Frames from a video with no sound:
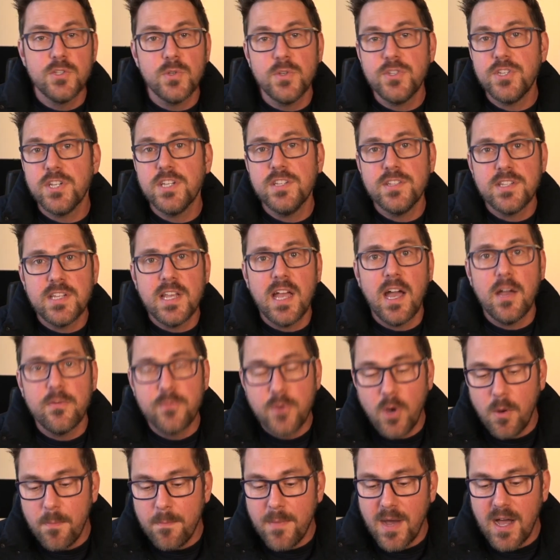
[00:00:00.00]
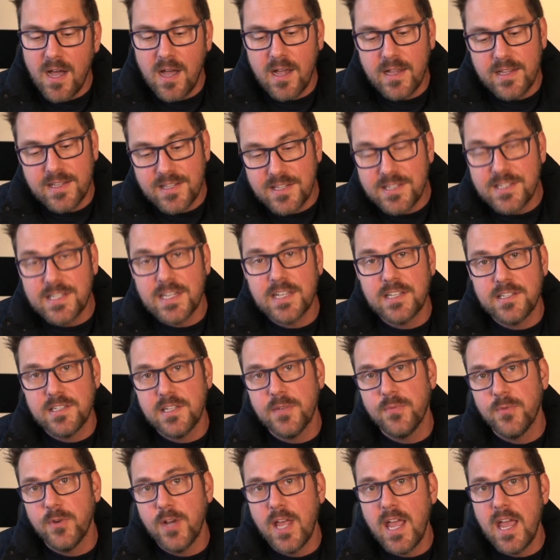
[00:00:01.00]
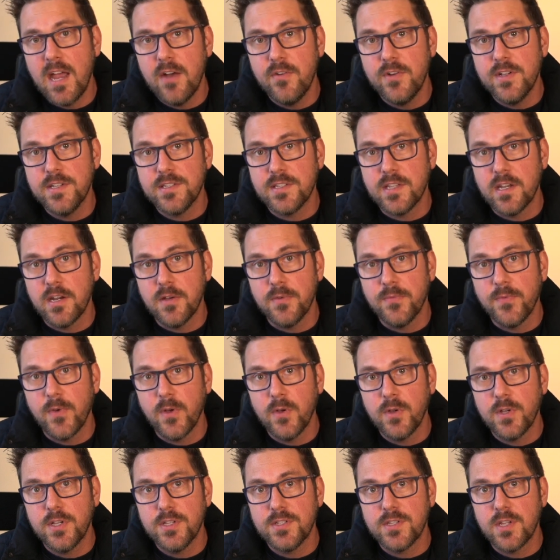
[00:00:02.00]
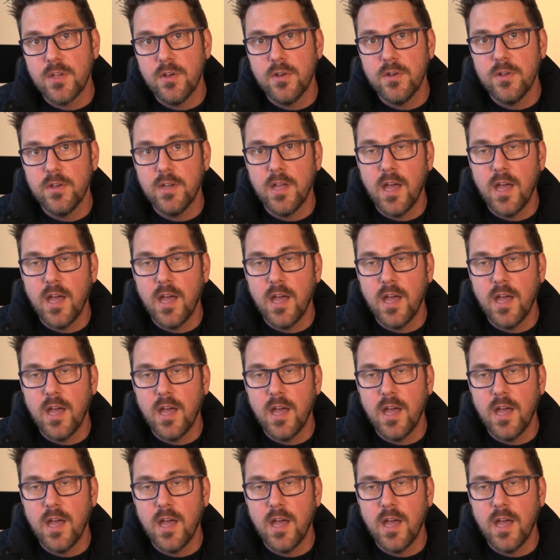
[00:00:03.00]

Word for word: So as you can see, I've got my 6 different areas that I focus on.